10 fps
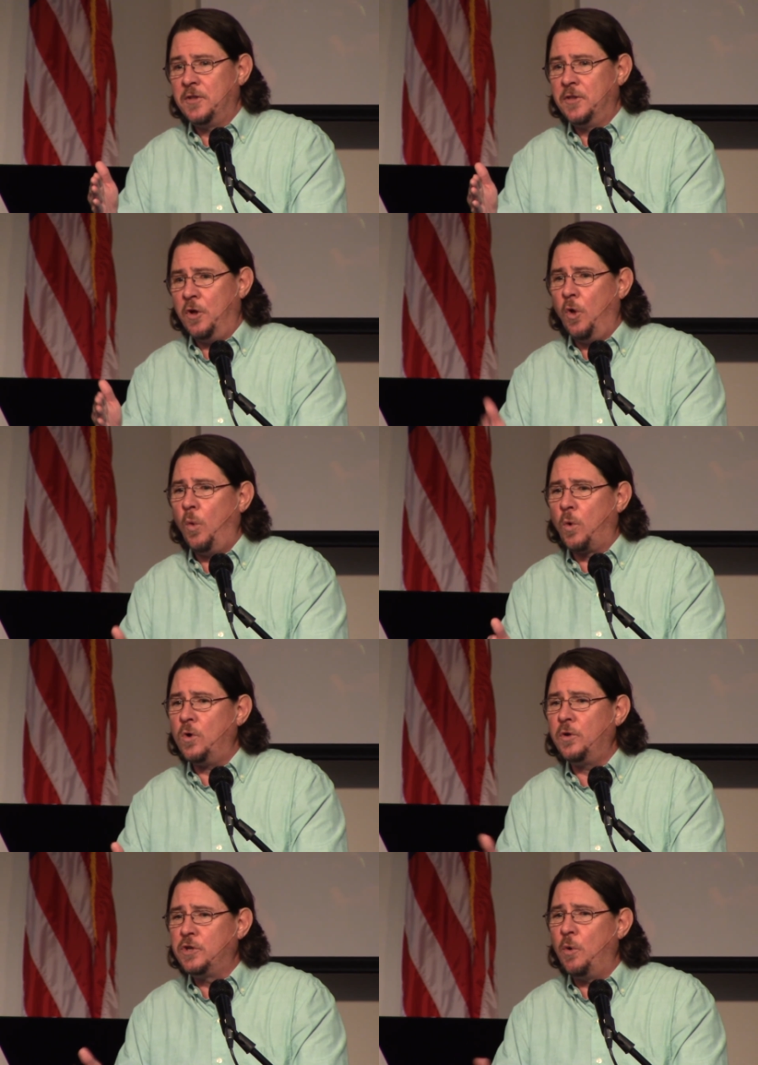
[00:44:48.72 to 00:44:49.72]
the whole
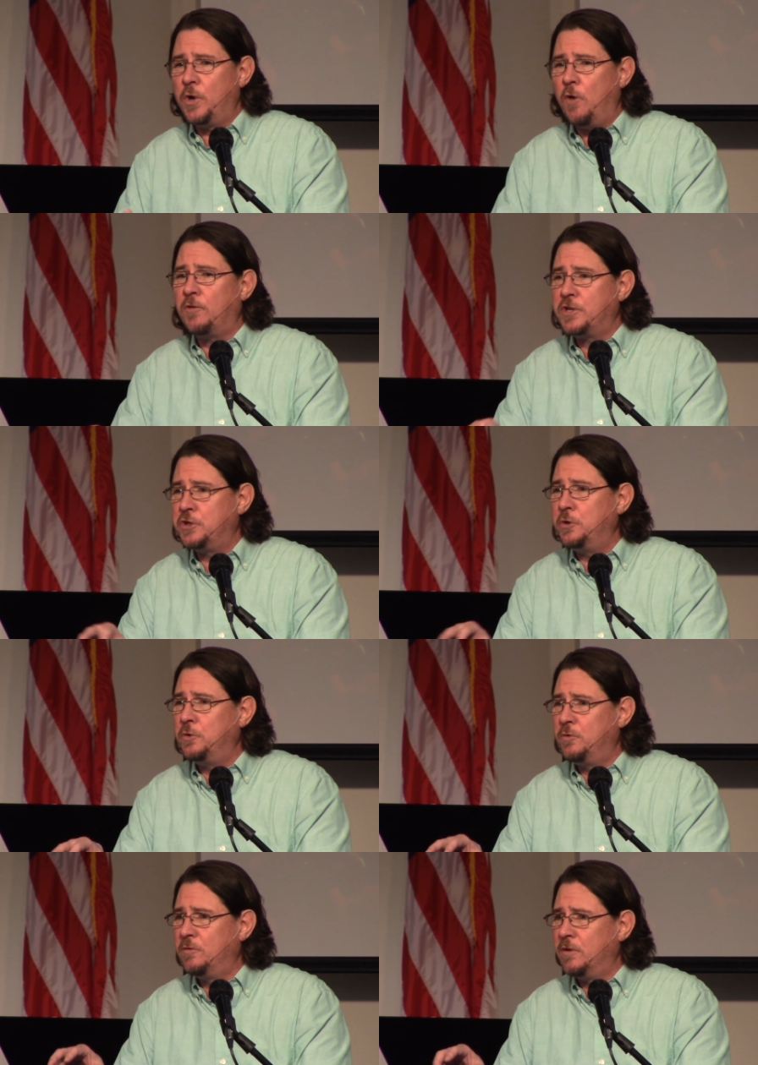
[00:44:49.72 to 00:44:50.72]
world going over
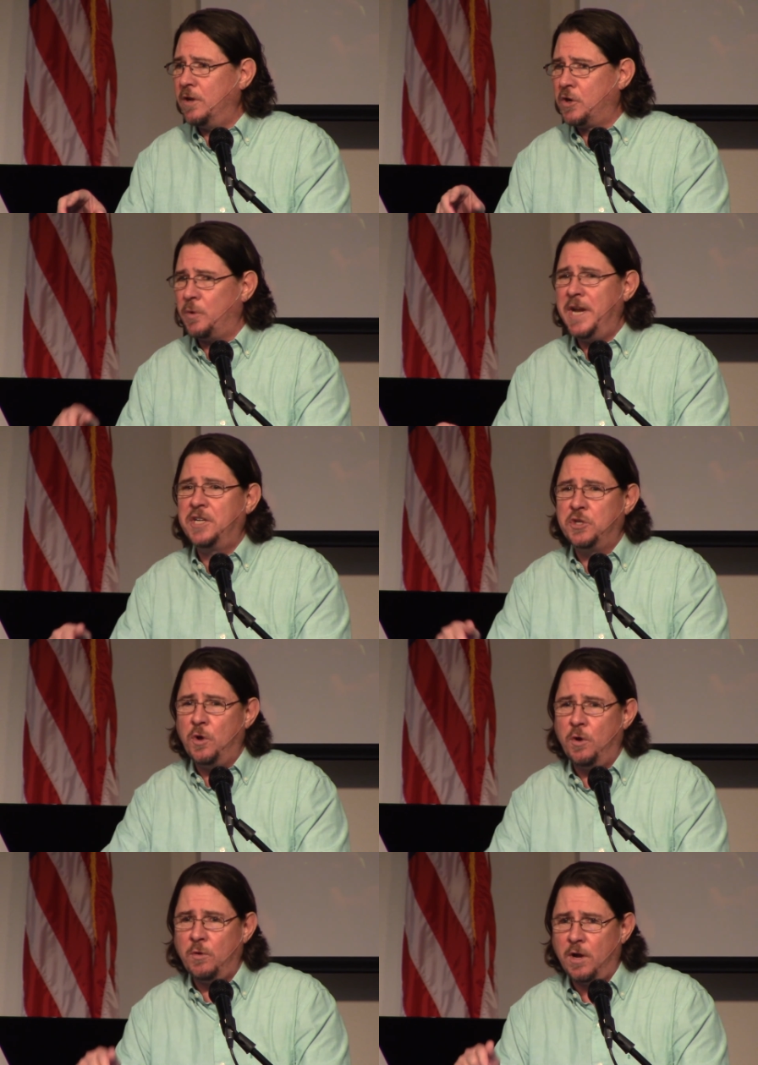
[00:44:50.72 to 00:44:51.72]
to agreeing to a,